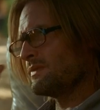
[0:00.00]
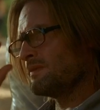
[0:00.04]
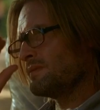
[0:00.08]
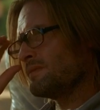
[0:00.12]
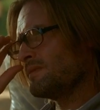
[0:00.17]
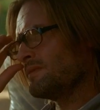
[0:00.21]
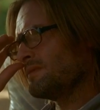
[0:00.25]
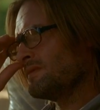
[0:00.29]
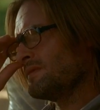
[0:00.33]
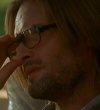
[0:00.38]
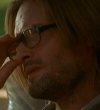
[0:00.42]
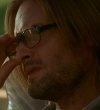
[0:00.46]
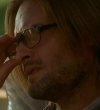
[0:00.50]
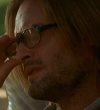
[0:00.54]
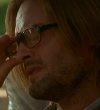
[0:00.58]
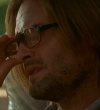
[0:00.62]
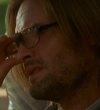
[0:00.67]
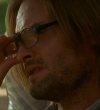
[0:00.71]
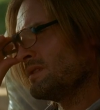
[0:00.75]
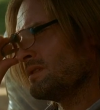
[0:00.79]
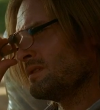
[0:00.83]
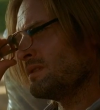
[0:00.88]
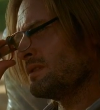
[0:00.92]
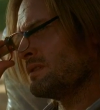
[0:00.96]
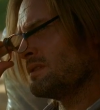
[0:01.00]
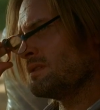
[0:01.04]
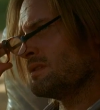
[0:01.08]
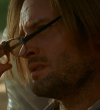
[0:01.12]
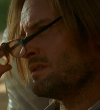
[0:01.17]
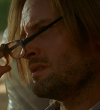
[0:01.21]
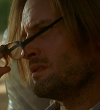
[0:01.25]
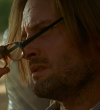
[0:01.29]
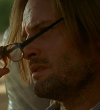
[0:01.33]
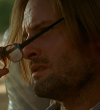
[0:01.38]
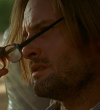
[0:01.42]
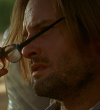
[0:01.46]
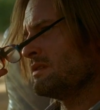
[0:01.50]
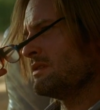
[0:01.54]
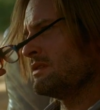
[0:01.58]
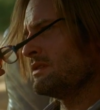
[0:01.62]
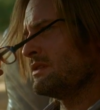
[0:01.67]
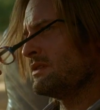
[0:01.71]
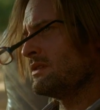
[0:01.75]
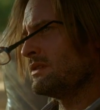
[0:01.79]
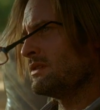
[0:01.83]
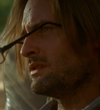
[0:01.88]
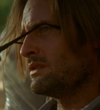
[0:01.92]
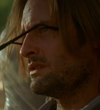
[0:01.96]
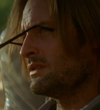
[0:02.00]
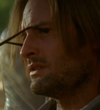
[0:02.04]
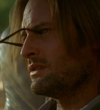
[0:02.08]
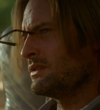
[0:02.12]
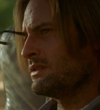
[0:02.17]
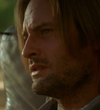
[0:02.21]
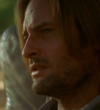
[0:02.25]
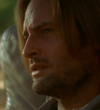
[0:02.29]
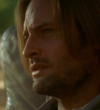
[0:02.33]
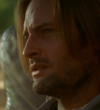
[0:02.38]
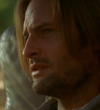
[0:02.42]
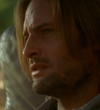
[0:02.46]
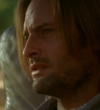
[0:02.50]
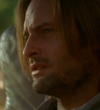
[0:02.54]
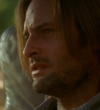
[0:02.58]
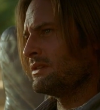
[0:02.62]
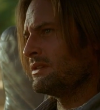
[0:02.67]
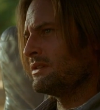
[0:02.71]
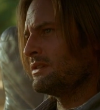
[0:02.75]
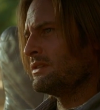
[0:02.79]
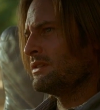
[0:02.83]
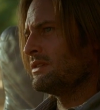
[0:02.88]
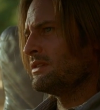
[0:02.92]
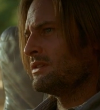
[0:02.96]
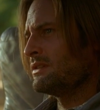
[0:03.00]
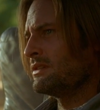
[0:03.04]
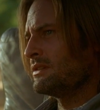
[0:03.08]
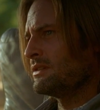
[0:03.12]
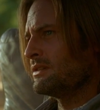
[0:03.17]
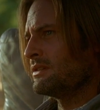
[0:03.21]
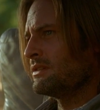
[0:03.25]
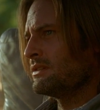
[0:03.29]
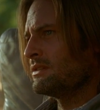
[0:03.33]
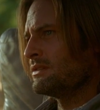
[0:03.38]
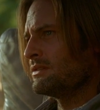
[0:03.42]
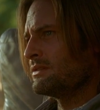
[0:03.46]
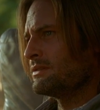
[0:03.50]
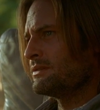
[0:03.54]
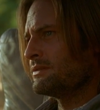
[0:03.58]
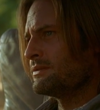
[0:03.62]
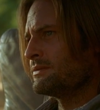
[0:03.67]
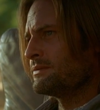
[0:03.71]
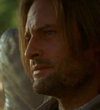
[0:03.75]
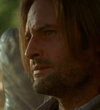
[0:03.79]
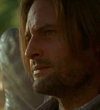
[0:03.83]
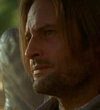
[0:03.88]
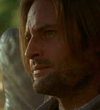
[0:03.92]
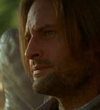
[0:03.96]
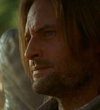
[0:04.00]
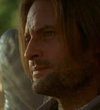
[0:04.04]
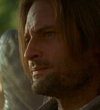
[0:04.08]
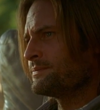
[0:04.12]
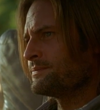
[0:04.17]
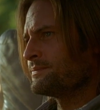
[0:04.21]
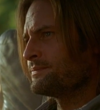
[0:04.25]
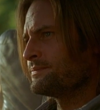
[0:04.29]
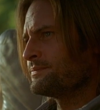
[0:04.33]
Nothing is said.